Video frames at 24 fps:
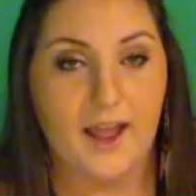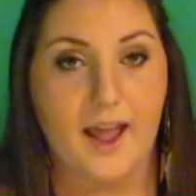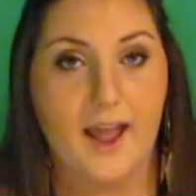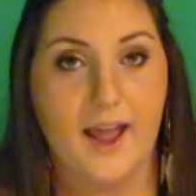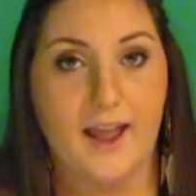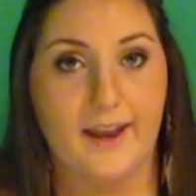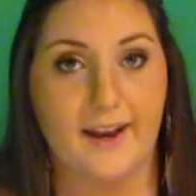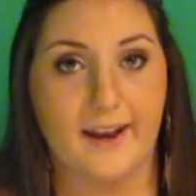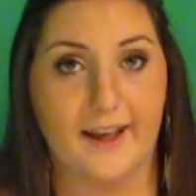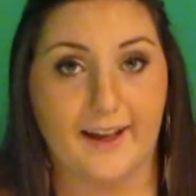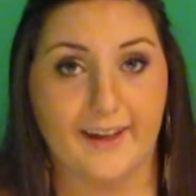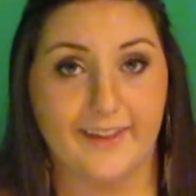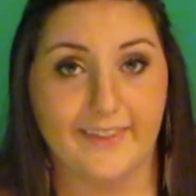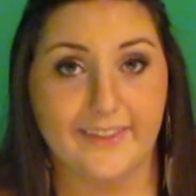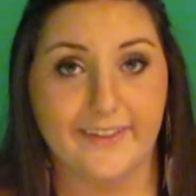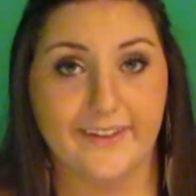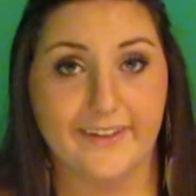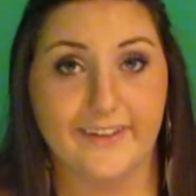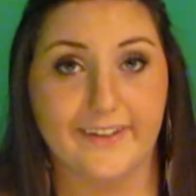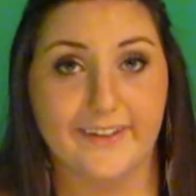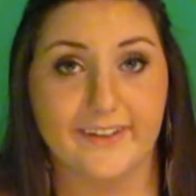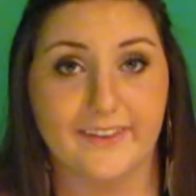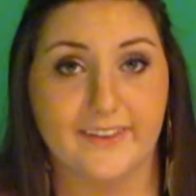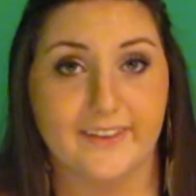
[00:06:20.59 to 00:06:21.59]
And I
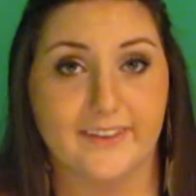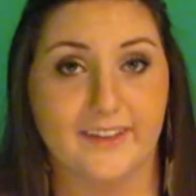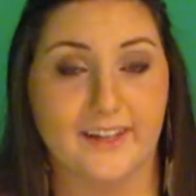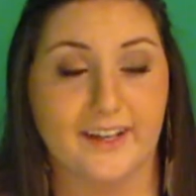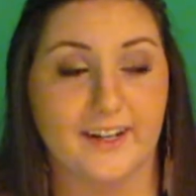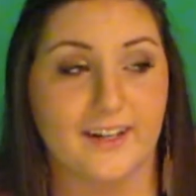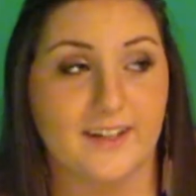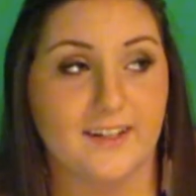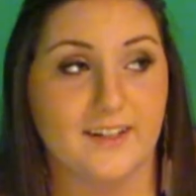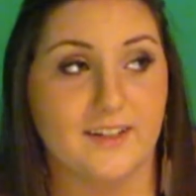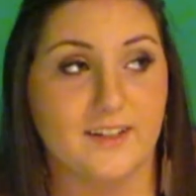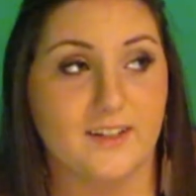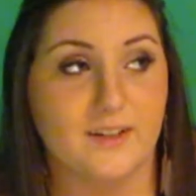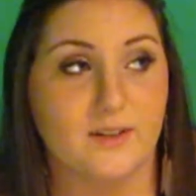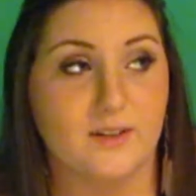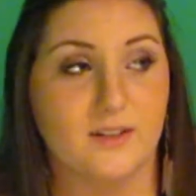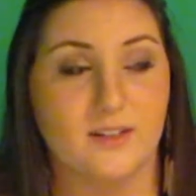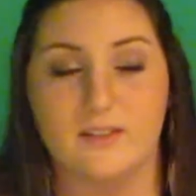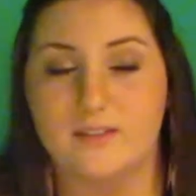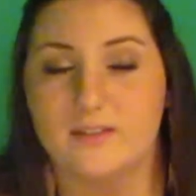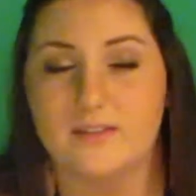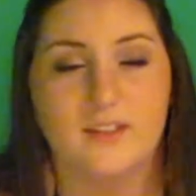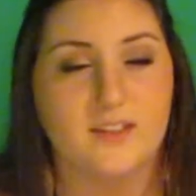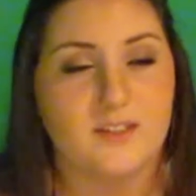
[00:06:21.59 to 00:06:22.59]
think that it
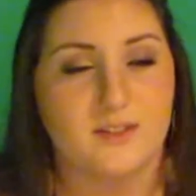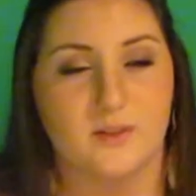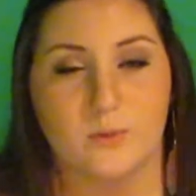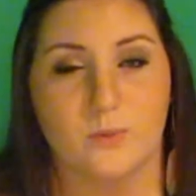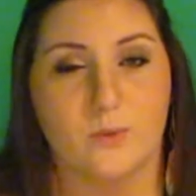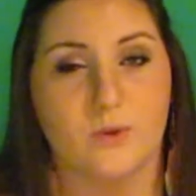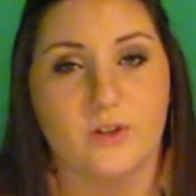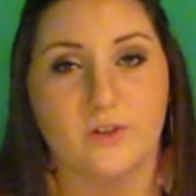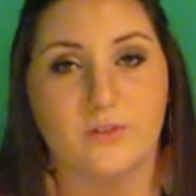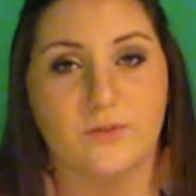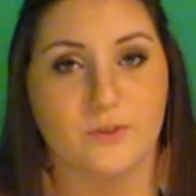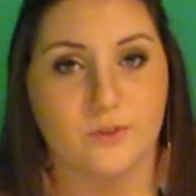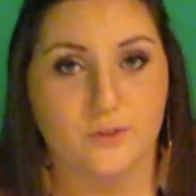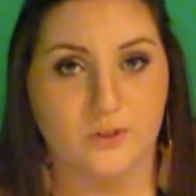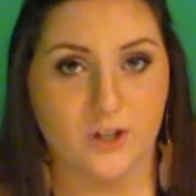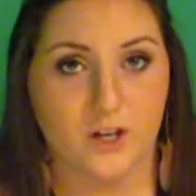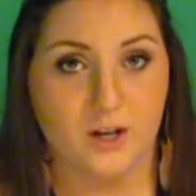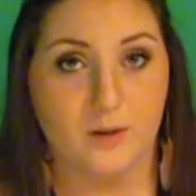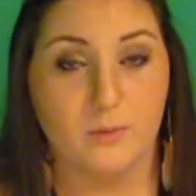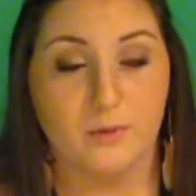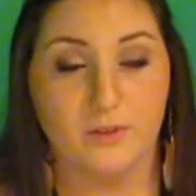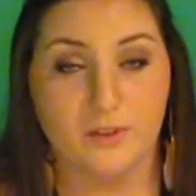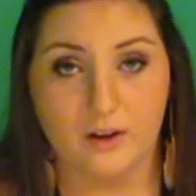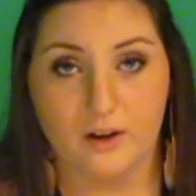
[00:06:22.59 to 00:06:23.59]
does a wonderful
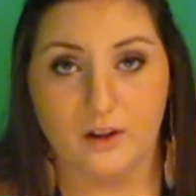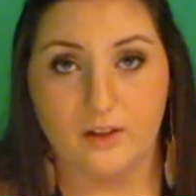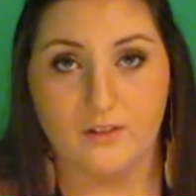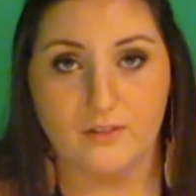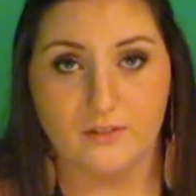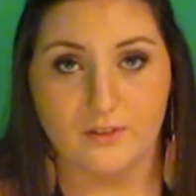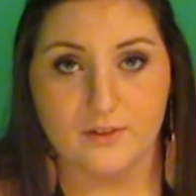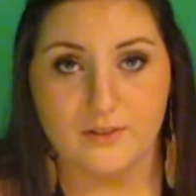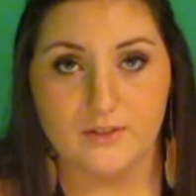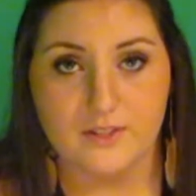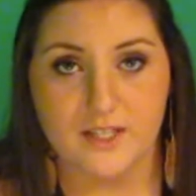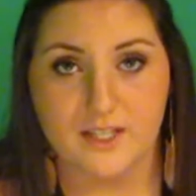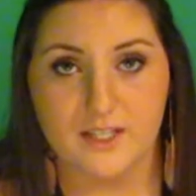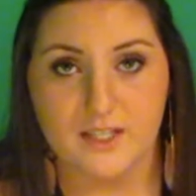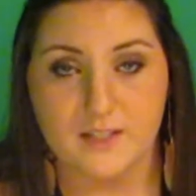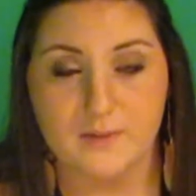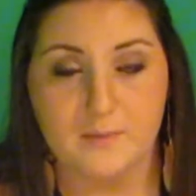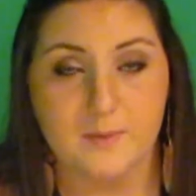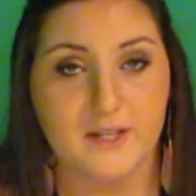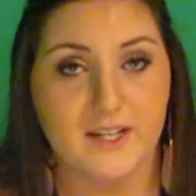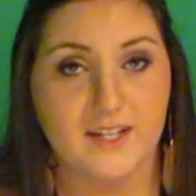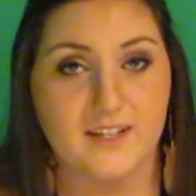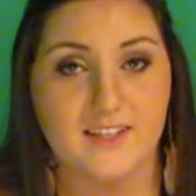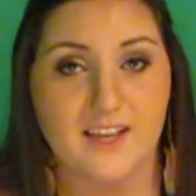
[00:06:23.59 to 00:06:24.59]
job with all of those things,
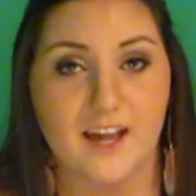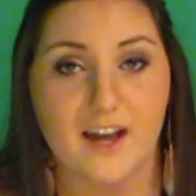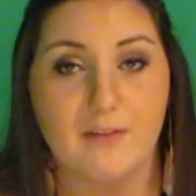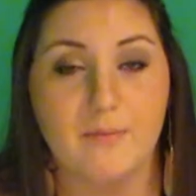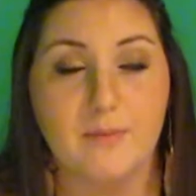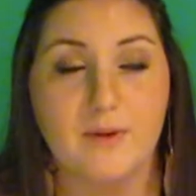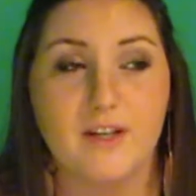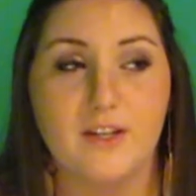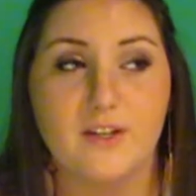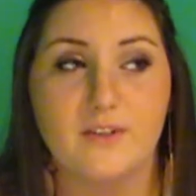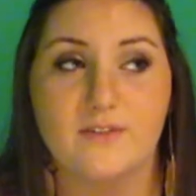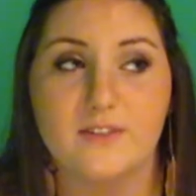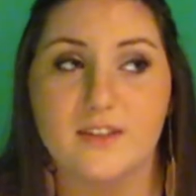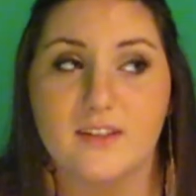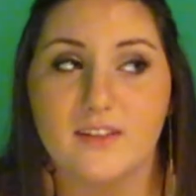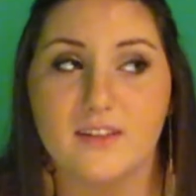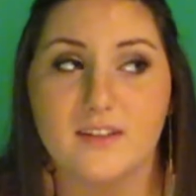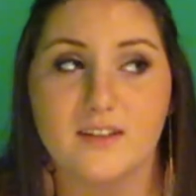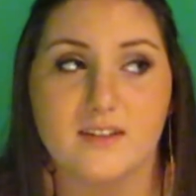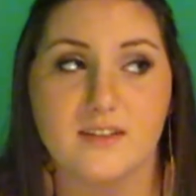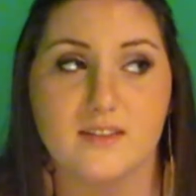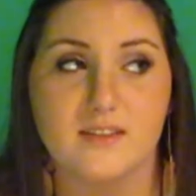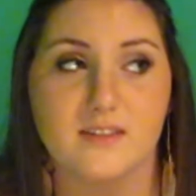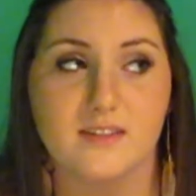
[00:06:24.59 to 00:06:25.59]
because I've been using
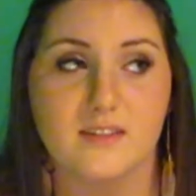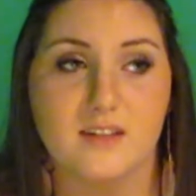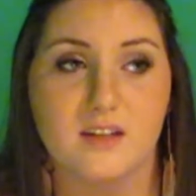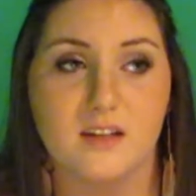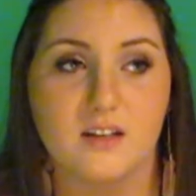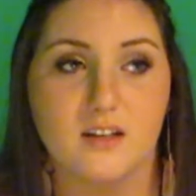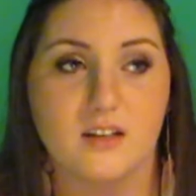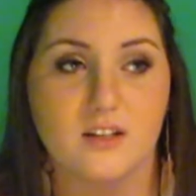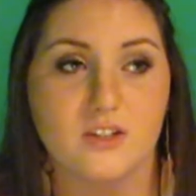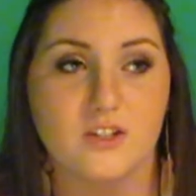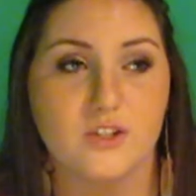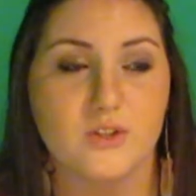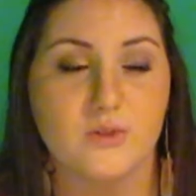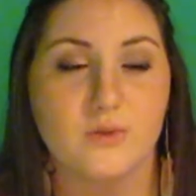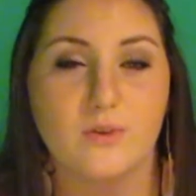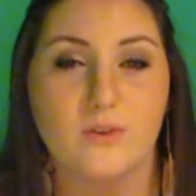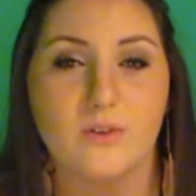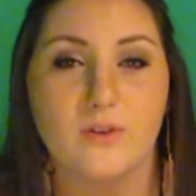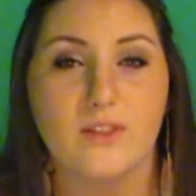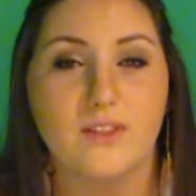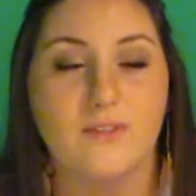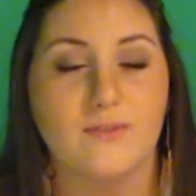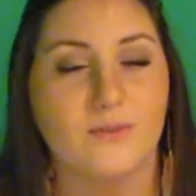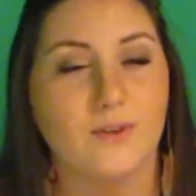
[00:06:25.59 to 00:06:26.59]
this just
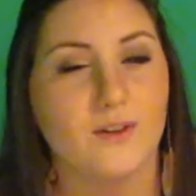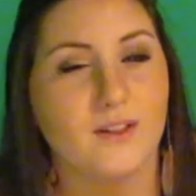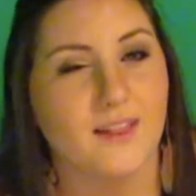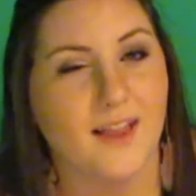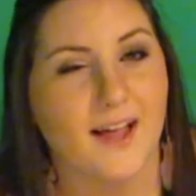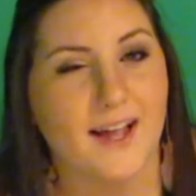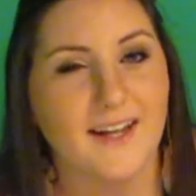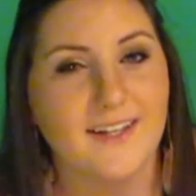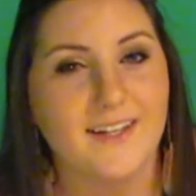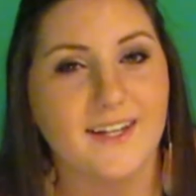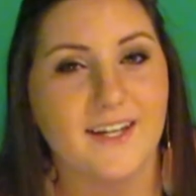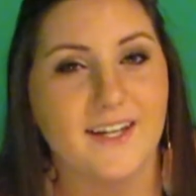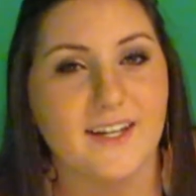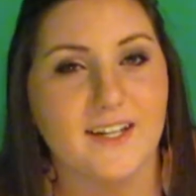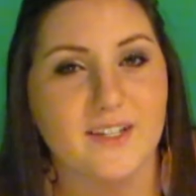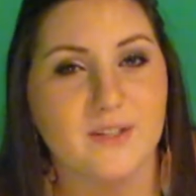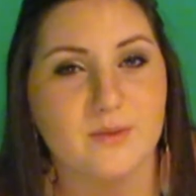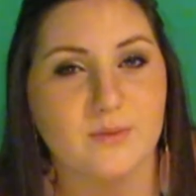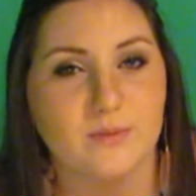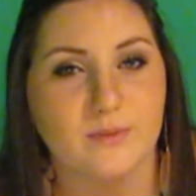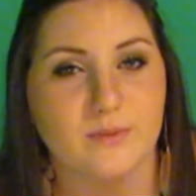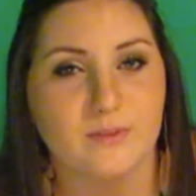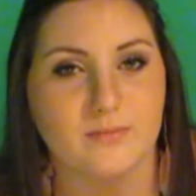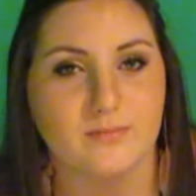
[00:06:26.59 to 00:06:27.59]
for light days.
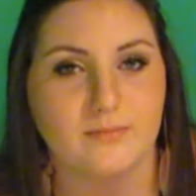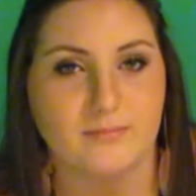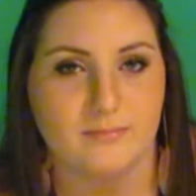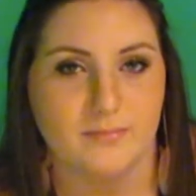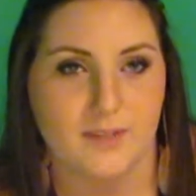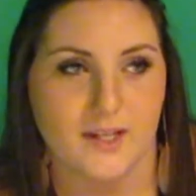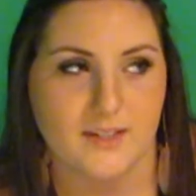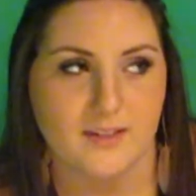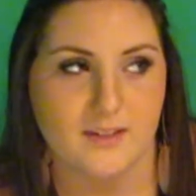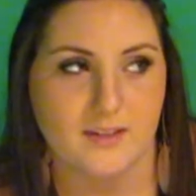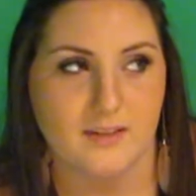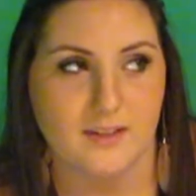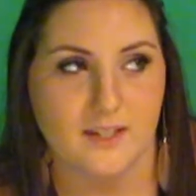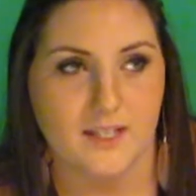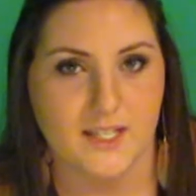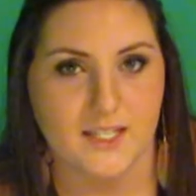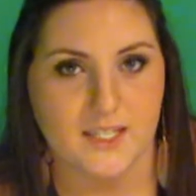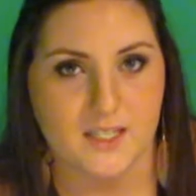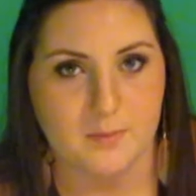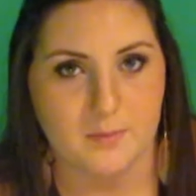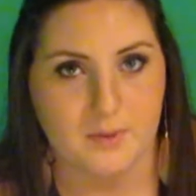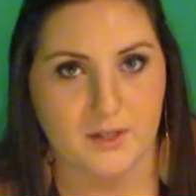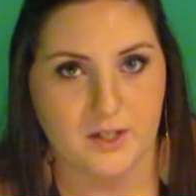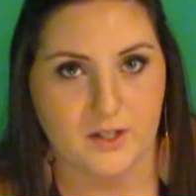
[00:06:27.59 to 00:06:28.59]
I sound like
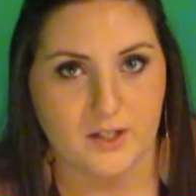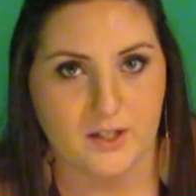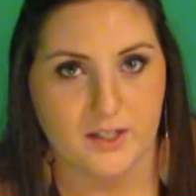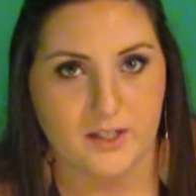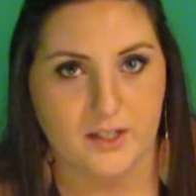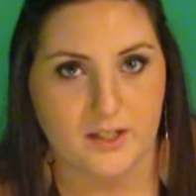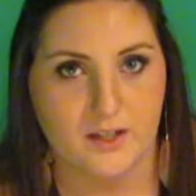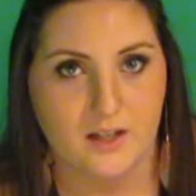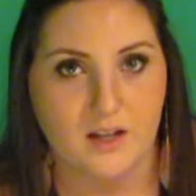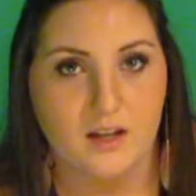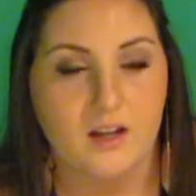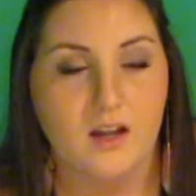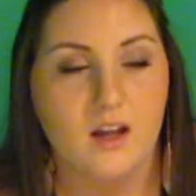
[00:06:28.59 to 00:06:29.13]
it's a period.